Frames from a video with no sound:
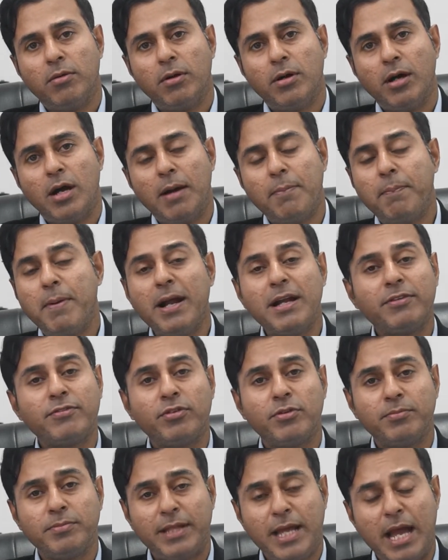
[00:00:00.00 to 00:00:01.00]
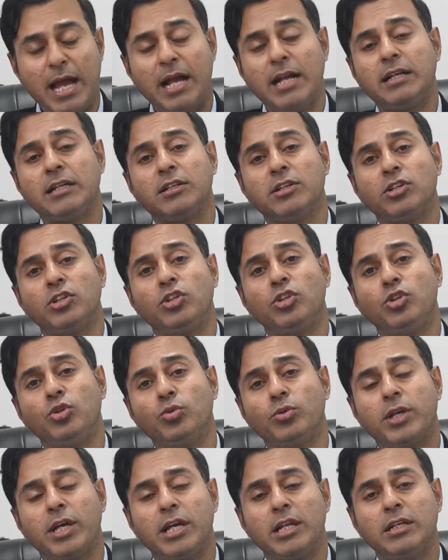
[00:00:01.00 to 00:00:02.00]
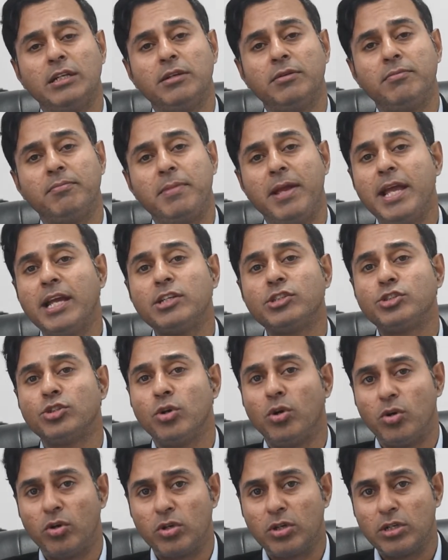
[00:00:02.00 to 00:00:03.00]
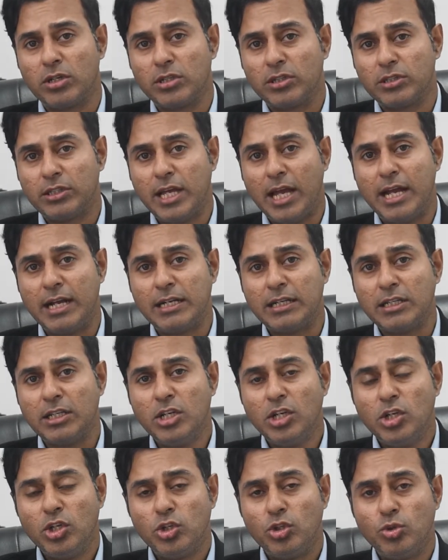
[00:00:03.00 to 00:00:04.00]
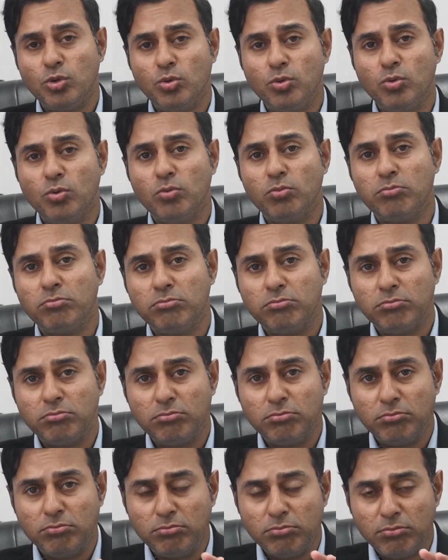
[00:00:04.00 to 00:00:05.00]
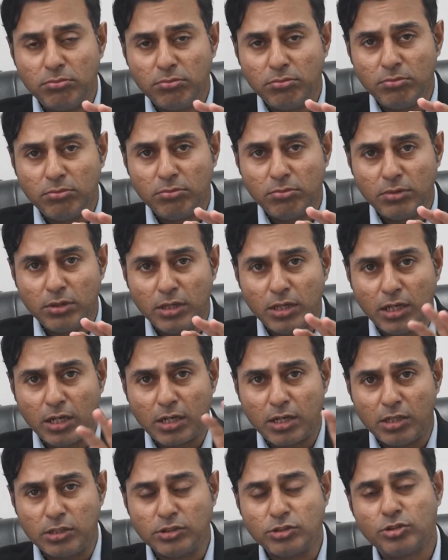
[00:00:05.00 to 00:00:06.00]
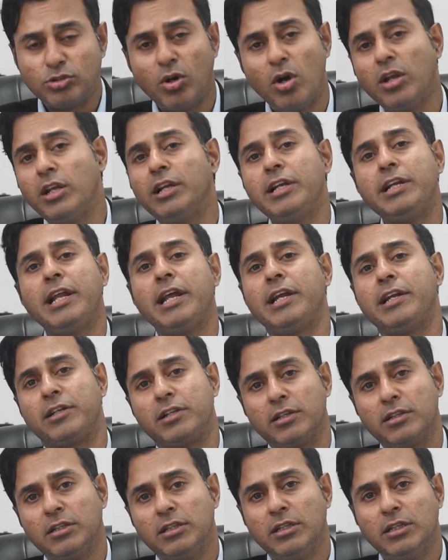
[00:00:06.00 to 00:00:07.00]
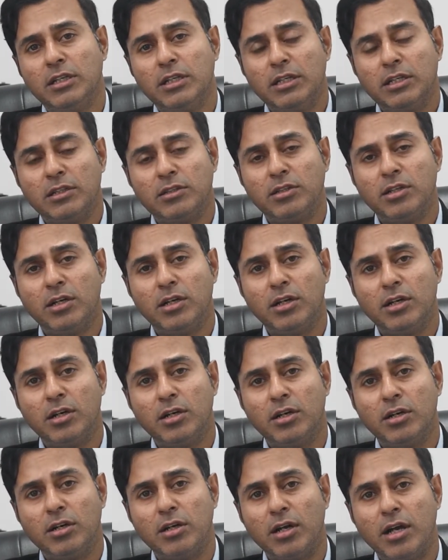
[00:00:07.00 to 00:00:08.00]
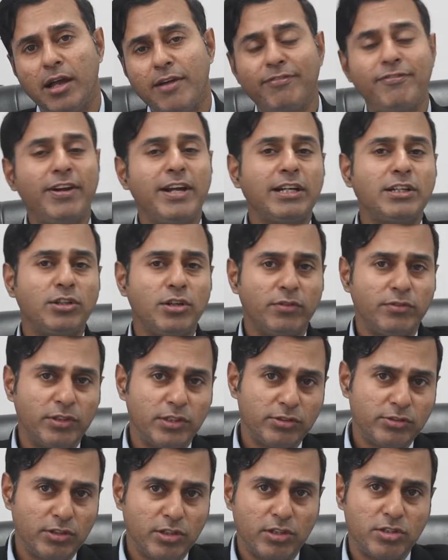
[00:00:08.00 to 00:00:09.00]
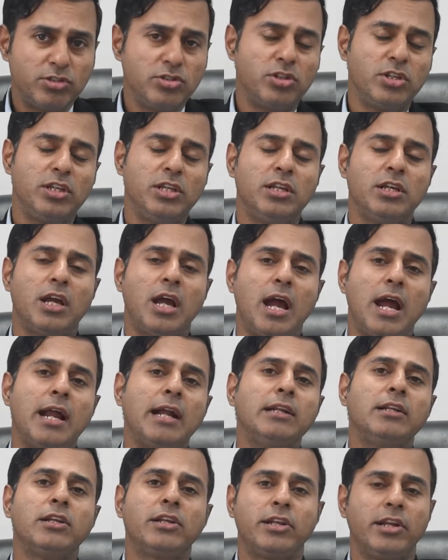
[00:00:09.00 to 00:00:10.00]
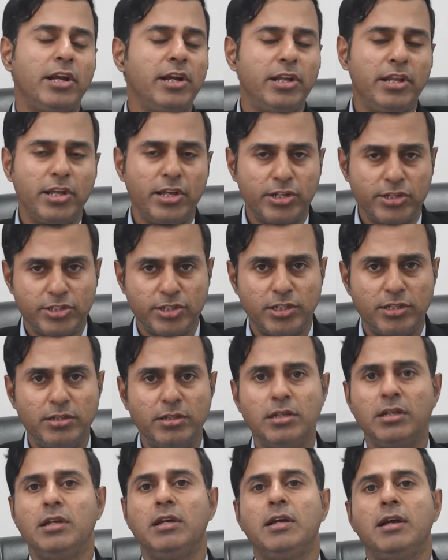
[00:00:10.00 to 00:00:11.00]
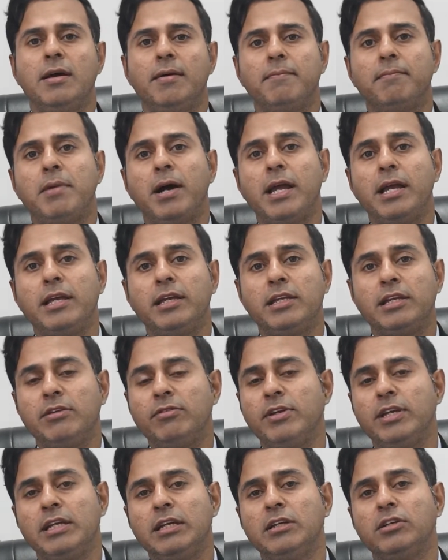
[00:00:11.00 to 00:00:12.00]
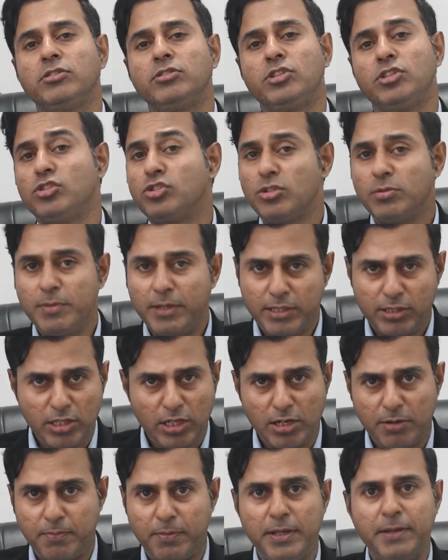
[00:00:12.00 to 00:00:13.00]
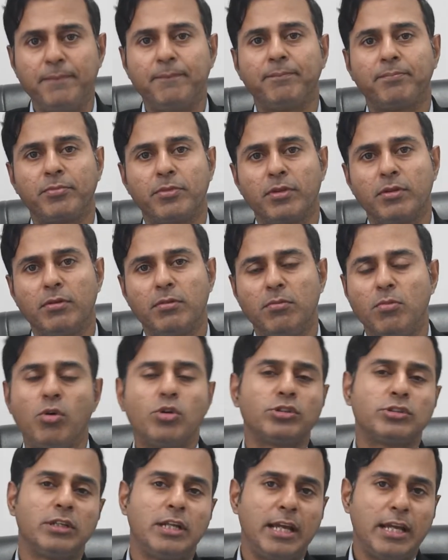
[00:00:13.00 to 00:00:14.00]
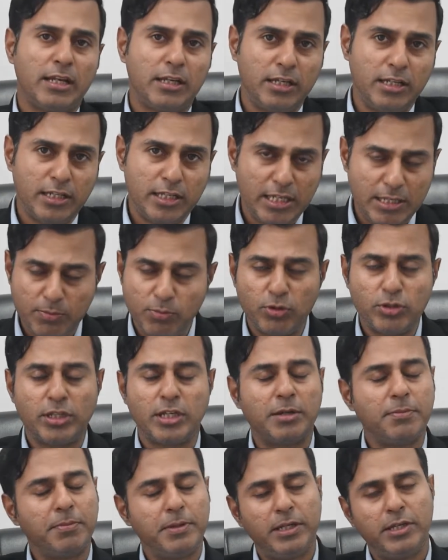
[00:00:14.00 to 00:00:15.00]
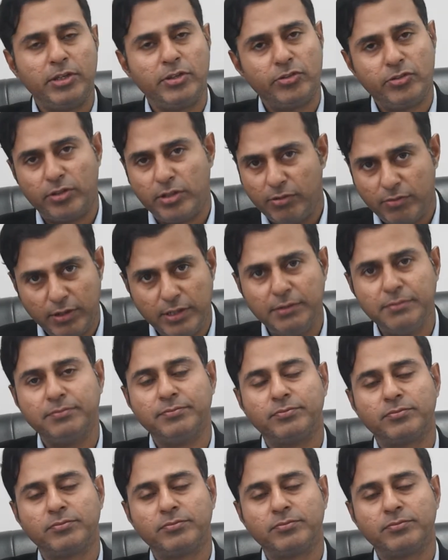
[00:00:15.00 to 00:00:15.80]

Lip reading: Apart from that, you can make sure that you consolidate the effect of the surgery and the radiation by giving systemic therapy. Most likely chemotherapy is given.